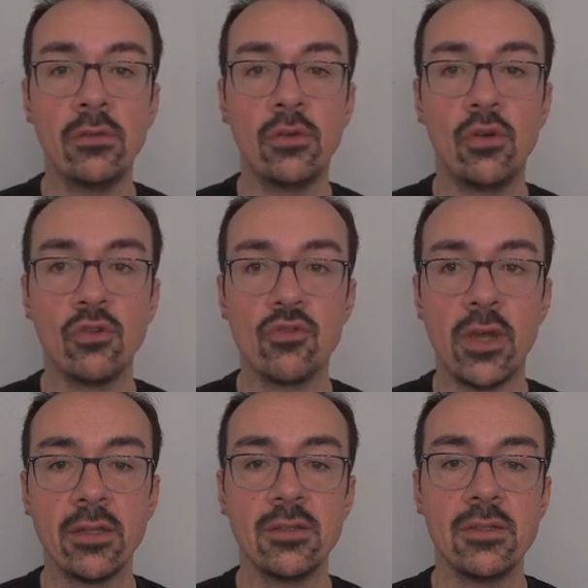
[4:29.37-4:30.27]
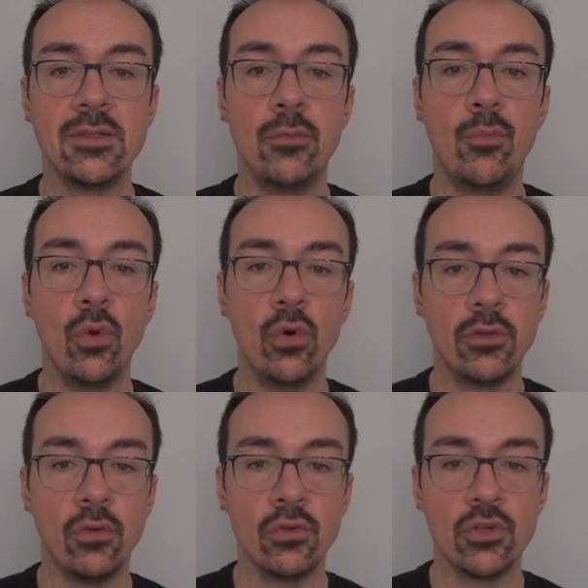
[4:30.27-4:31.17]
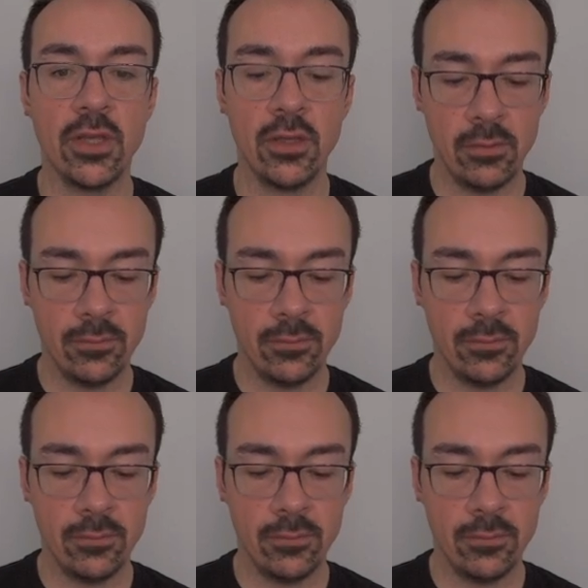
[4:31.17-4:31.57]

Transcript: the contract is deployed on chain.